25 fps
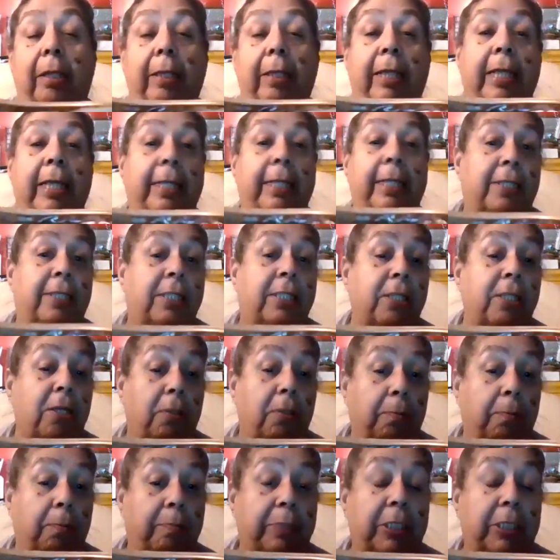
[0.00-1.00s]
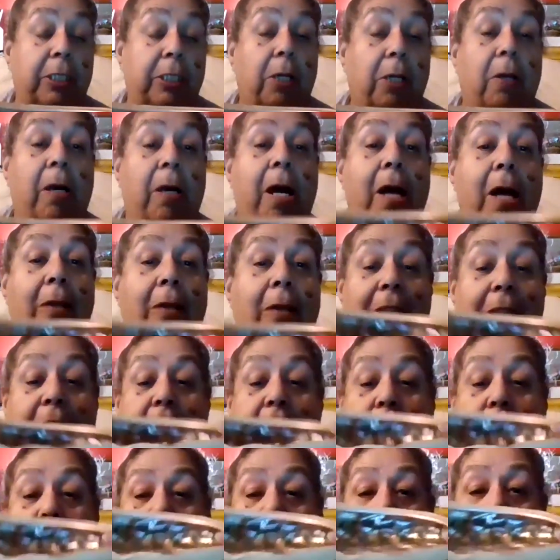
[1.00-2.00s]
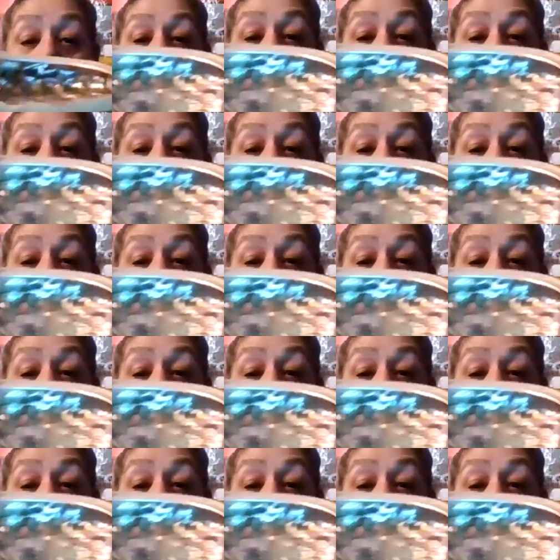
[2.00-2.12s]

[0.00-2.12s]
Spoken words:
eat soup. So how do you think I